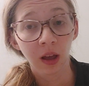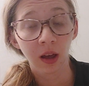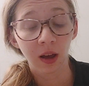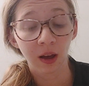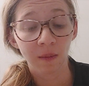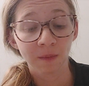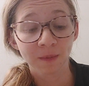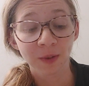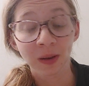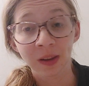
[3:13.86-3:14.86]

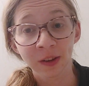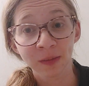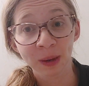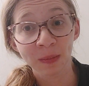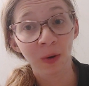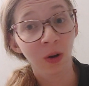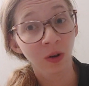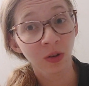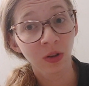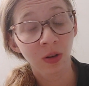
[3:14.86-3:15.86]
So a lot of people go
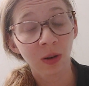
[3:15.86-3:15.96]
to the